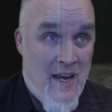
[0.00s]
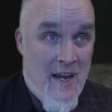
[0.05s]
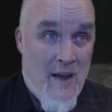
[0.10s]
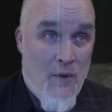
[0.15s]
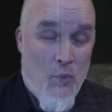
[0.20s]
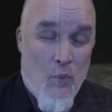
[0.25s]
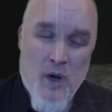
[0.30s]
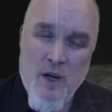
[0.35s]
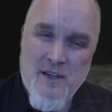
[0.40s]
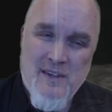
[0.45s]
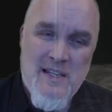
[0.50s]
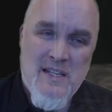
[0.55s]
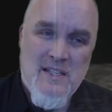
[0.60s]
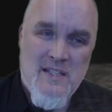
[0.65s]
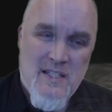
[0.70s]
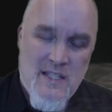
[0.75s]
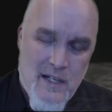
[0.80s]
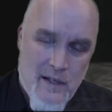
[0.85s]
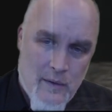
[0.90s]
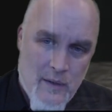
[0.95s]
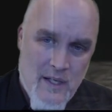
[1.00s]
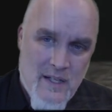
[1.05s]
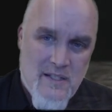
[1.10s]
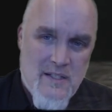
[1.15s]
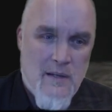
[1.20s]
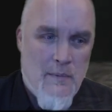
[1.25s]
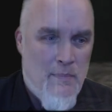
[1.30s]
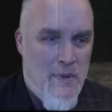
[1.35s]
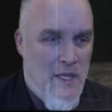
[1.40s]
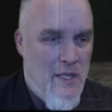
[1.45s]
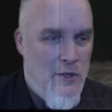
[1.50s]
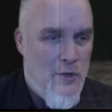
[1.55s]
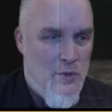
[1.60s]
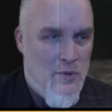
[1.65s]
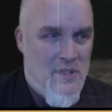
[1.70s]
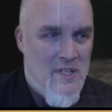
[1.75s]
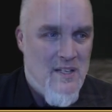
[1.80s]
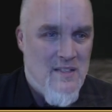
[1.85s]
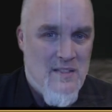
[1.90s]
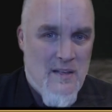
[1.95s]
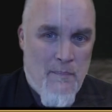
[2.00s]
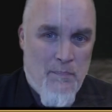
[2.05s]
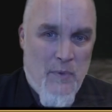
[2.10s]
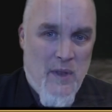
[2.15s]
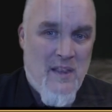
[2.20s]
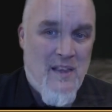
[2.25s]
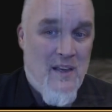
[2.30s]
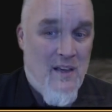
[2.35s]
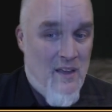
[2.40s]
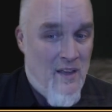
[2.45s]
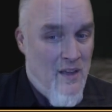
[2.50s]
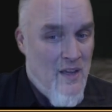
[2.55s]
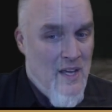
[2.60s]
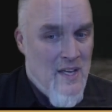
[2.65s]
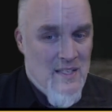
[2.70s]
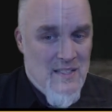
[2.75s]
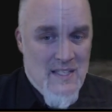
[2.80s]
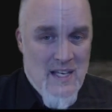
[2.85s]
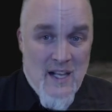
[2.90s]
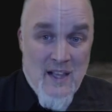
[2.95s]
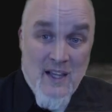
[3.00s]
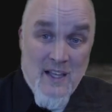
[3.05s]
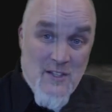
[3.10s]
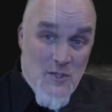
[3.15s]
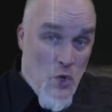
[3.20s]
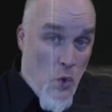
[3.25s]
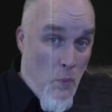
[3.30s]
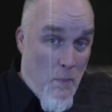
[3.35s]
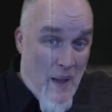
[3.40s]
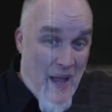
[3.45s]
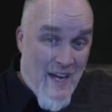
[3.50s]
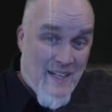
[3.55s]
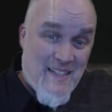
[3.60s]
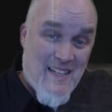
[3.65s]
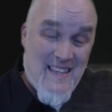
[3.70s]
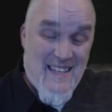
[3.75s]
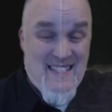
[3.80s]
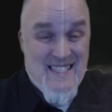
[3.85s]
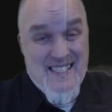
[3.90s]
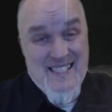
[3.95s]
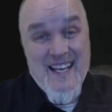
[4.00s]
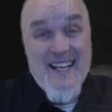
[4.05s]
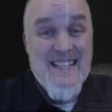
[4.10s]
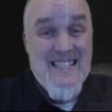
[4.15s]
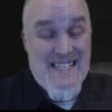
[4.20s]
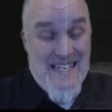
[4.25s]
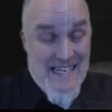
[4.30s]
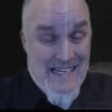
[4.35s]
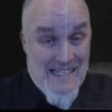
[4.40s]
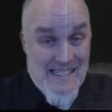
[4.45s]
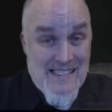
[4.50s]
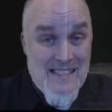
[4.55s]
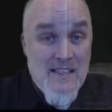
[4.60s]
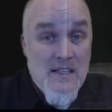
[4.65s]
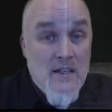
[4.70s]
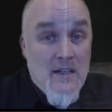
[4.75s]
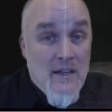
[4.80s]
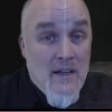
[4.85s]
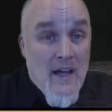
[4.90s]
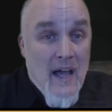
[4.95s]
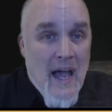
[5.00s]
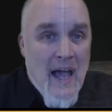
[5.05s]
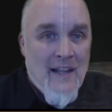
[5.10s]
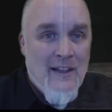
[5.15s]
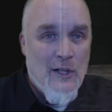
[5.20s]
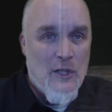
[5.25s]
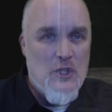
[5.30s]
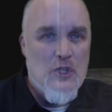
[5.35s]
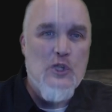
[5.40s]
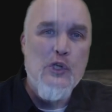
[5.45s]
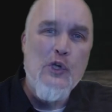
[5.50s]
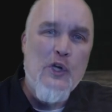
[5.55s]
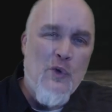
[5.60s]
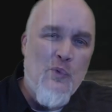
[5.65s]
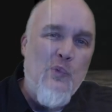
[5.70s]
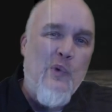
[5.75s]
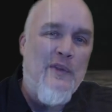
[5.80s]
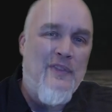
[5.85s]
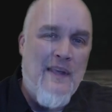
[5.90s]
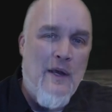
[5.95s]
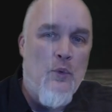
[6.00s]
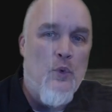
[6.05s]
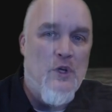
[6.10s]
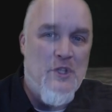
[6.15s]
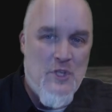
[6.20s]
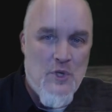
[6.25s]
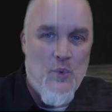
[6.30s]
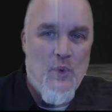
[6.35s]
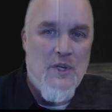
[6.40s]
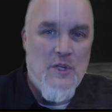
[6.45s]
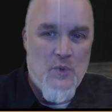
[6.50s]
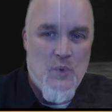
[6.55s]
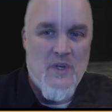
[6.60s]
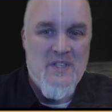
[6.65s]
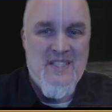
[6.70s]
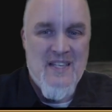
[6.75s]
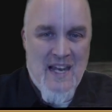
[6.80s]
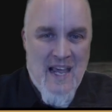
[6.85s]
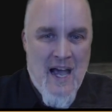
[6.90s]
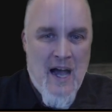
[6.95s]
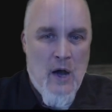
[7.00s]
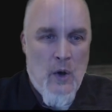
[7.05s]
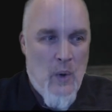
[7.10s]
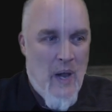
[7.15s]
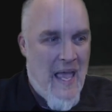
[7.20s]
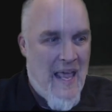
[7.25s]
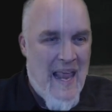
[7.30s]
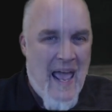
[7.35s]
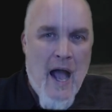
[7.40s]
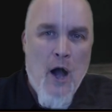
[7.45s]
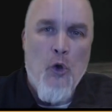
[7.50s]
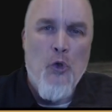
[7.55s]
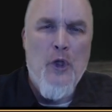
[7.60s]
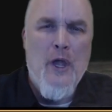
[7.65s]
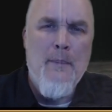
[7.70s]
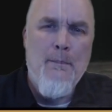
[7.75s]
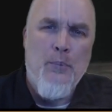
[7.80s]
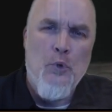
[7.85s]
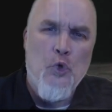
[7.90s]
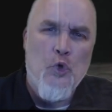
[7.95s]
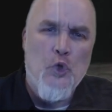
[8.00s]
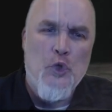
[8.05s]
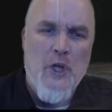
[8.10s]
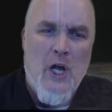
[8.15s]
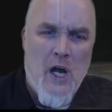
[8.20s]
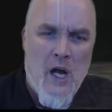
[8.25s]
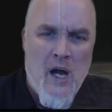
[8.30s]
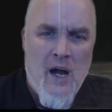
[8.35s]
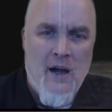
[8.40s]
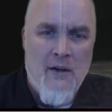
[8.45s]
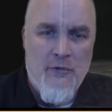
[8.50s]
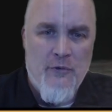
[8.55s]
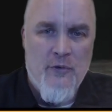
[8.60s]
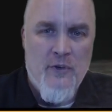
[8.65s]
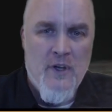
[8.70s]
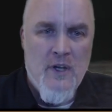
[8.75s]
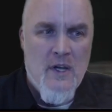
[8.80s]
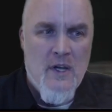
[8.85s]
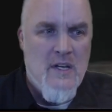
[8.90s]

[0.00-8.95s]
And I want this series to be used at something to say, let's go back to the 60s and let's look what they were doing to us now and how they pulled off